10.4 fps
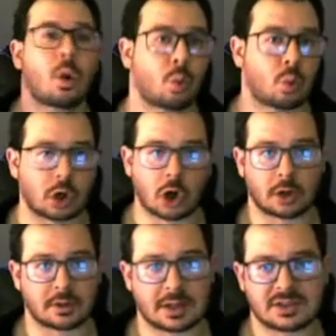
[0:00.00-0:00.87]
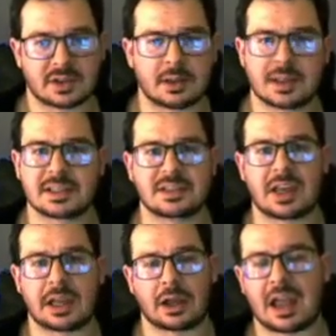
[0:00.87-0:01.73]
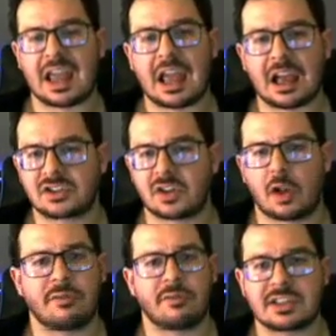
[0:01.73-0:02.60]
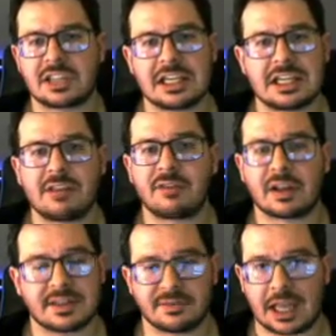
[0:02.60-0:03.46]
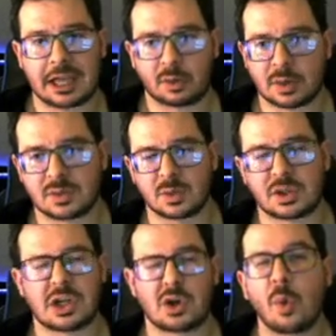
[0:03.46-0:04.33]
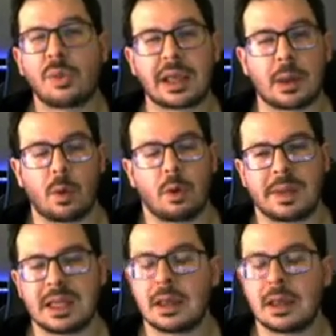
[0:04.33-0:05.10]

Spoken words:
regardless, unless it's like Assault Vested defensive Landorus, which I don't think it will be.